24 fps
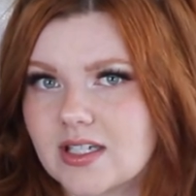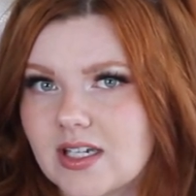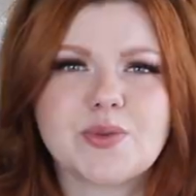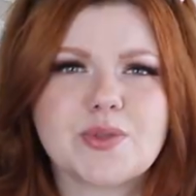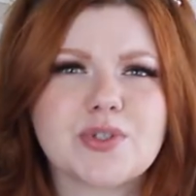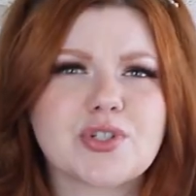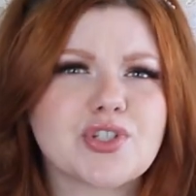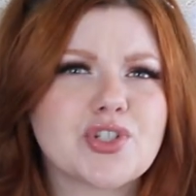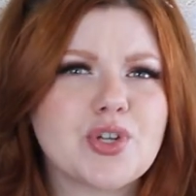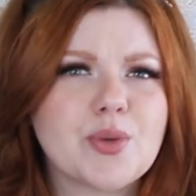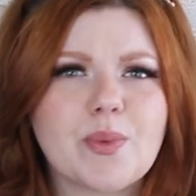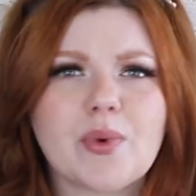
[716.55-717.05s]
This
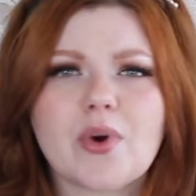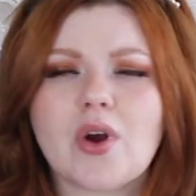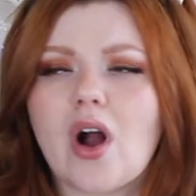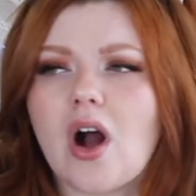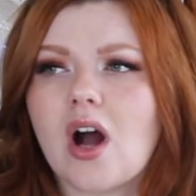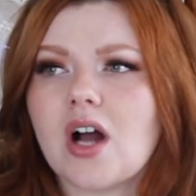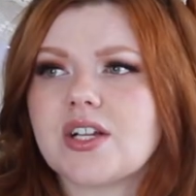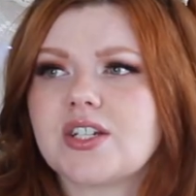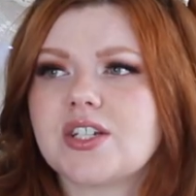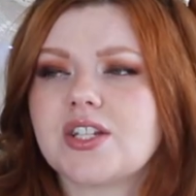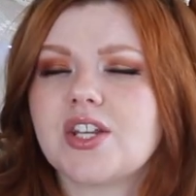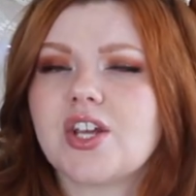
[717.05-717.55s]
was super
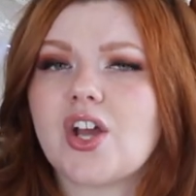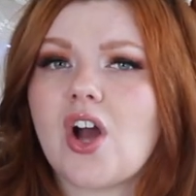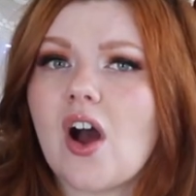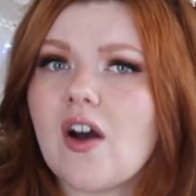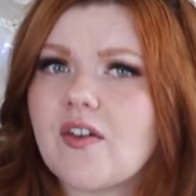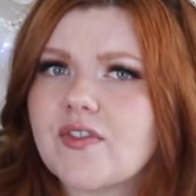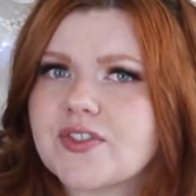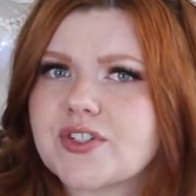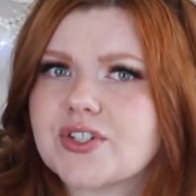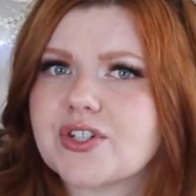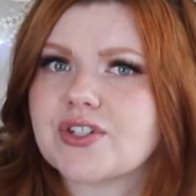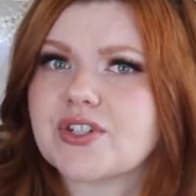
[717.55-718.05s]
odd to the
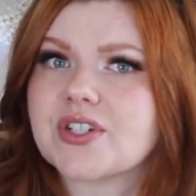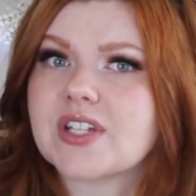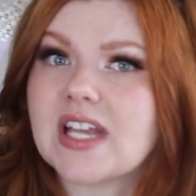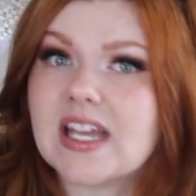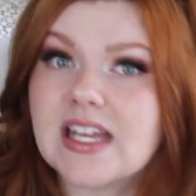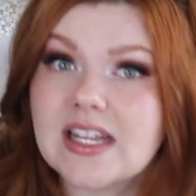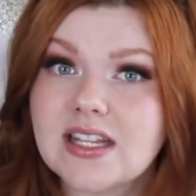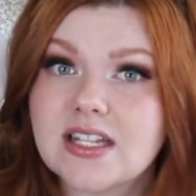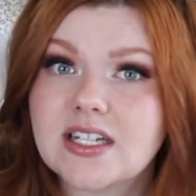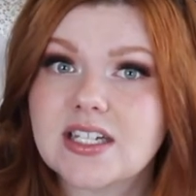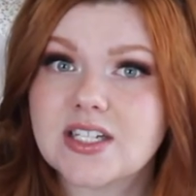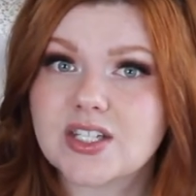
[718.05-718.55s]
officers
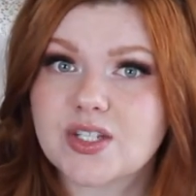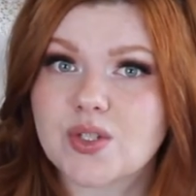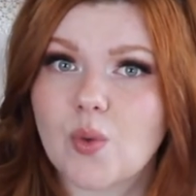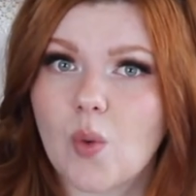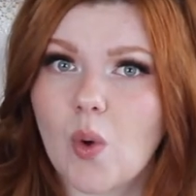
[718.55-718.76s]
in this